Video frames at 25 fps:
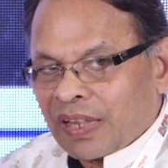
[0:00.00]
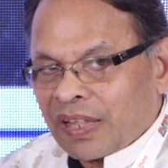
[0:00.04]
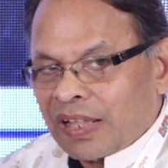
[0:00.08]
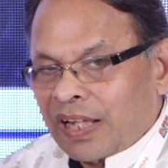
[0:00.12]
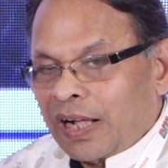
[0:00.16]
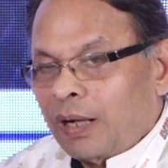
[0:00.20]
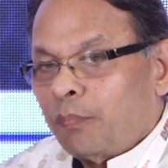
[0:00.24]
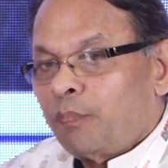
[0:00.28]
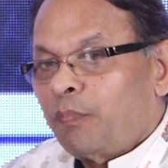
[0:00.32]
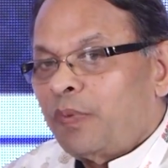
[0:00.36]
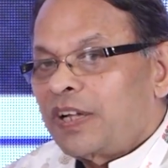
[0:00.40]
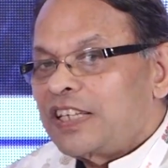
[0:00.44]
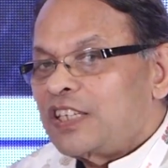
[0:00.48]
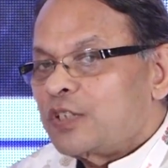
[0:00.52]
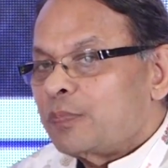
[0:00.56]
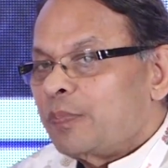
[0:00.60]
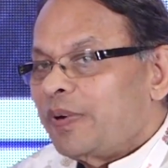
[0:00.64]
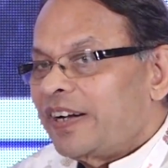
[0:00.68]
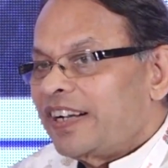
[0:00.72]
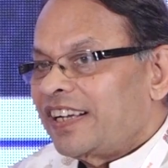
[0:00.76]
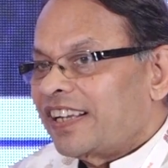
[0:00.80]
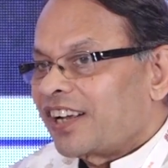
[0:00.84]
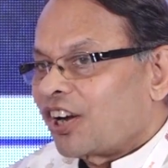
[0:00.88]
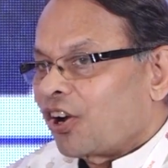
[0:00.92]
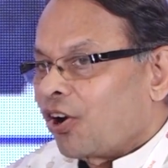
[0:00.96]
a much
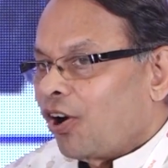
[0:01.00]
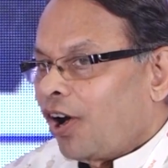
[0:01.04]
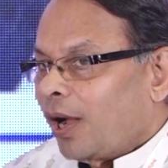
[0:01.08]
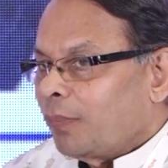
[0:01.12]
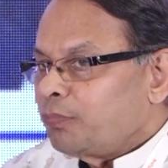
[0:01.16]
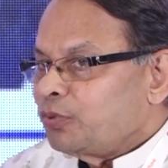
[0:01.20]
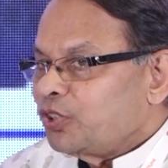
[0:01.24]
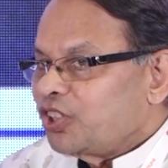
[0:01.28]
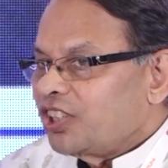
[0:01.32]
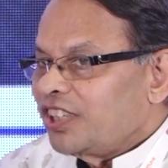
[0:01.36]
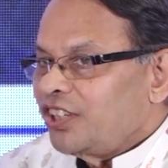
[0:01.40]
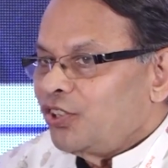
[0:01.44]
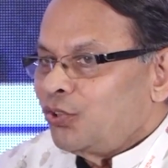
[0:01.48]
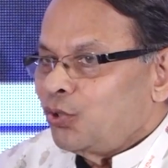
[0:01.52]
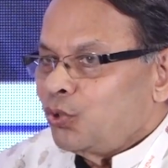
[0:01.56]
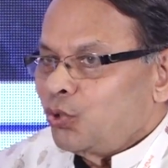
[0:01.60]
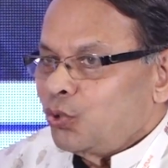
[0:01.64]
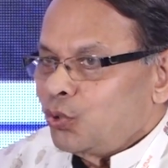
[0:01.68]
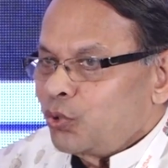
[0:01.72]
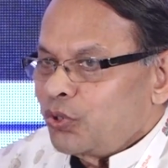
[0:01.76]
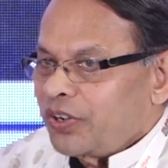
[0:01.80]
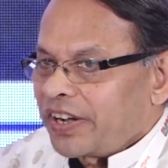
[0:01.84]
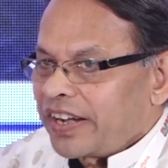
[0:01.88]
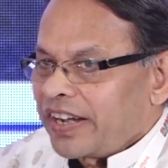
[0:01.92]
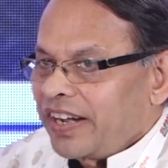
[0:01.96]
better option to
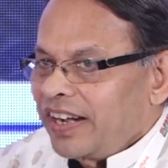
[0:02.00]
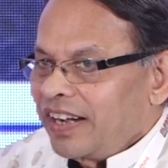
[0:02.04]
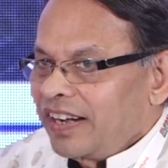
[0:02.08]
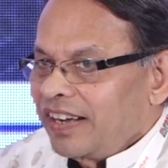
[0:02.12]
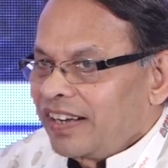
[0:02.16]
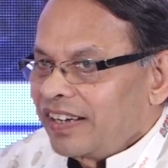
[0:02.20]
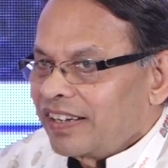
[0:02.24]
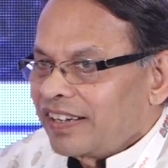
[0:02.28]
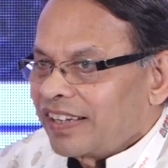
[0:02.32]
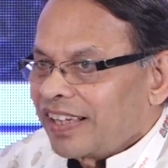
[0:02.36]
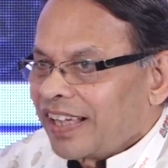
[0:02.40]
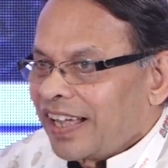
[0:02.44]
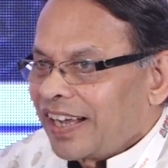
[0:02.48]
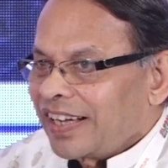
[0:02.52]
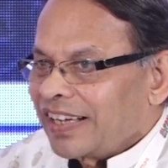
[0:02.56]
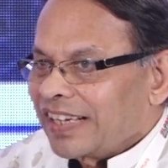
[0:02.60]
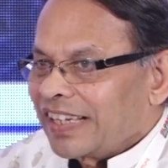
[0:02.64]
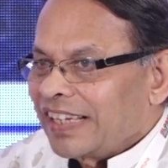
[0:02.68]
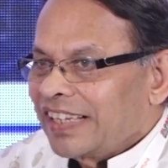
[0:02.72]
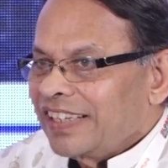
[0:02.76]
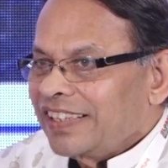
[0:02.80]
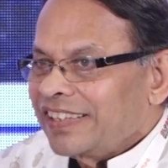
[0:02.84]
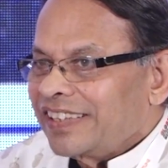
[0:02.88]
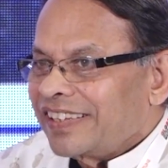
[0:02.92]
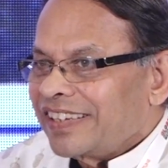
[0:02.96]
do trade and
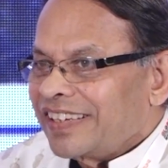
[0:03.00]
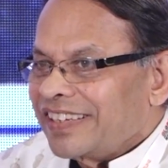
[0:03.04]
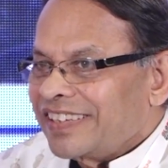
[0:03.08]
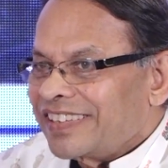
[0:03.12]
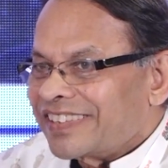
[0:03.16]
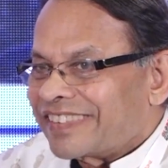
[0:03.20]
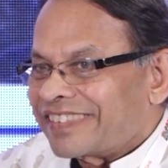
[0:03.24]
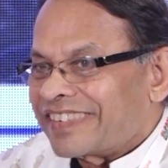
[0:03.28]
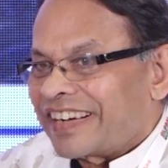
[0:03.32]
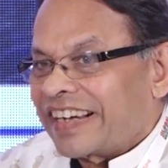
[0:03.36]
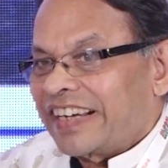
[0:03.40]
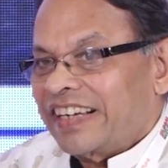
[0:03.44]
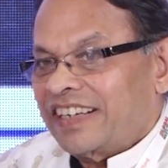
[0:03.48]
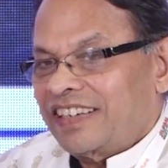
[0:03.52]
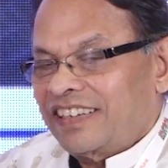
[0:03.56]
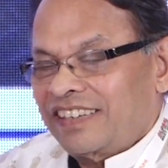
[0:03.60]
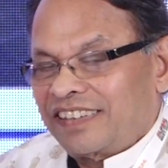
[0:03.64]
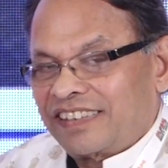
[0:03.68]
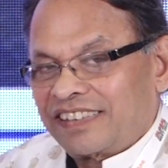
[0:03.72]
increase trade.